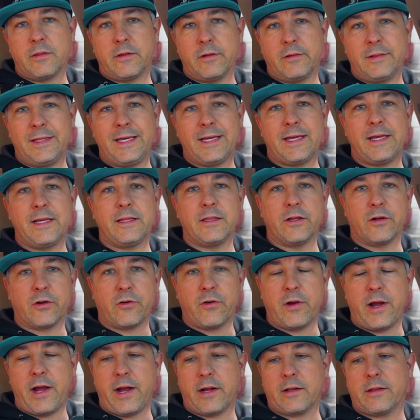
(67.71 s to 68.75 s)
They're leaking, they're
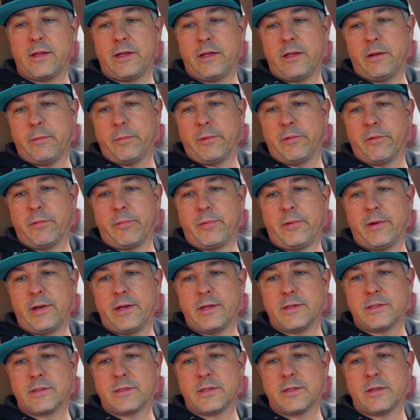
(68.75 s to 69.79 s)
cracked, they need to be
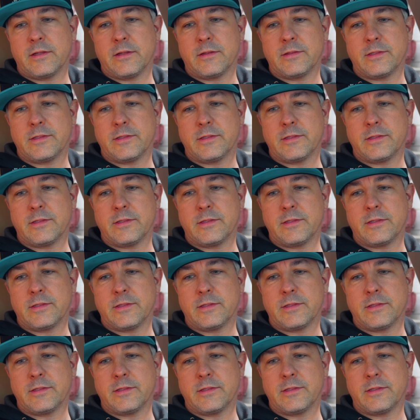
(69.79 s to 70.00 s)
replaced.